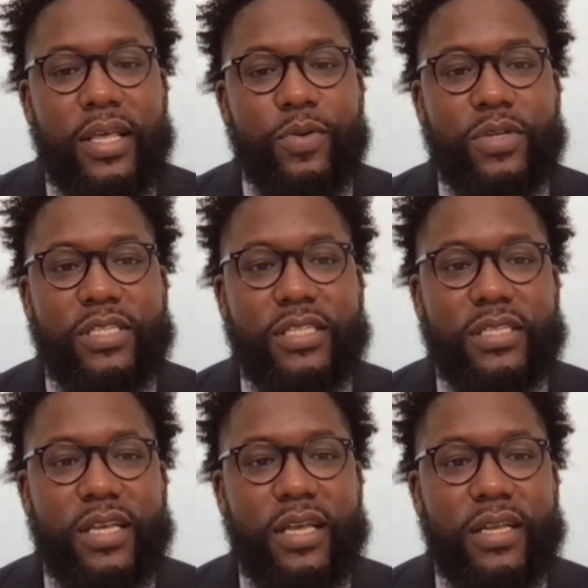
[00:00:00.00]
which is
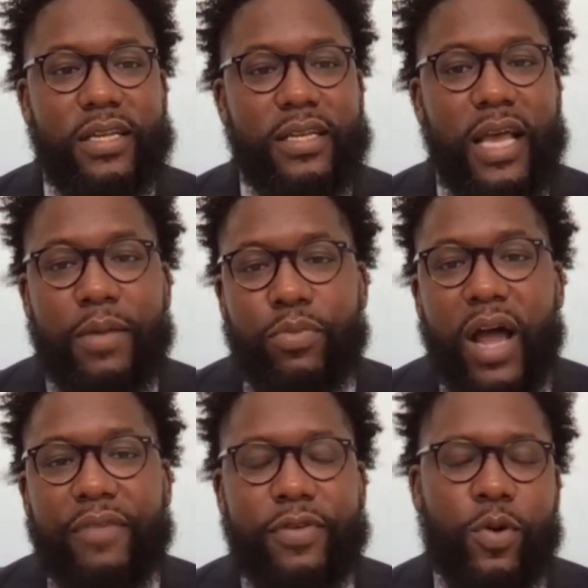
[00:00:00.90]
a
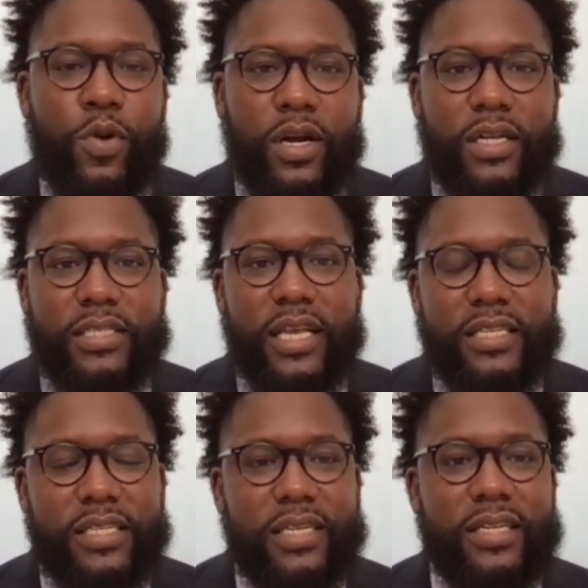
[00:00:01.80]
nonprofit
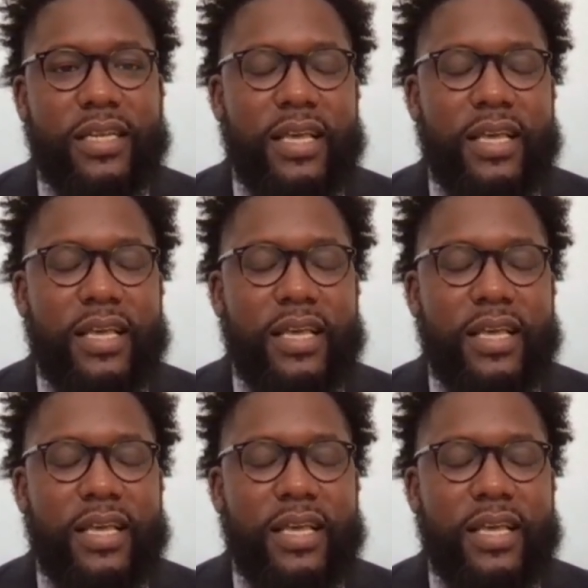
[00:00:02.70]
organization